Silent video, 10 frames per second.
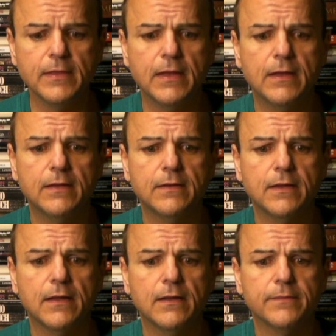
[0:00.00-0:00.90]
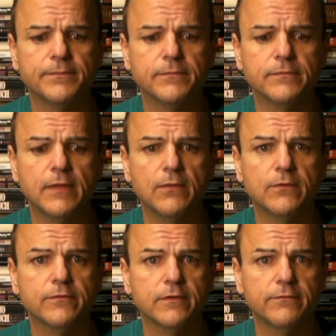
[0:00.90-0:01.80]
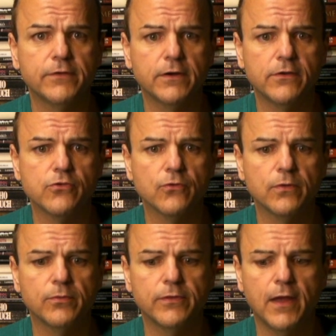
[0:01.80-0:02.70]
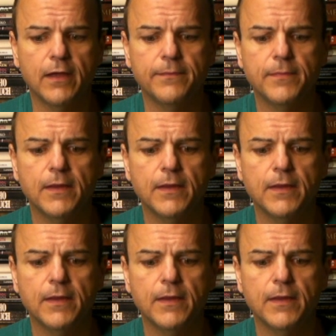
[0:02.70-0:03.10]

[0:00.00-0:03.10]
And that was a very enjoyable day.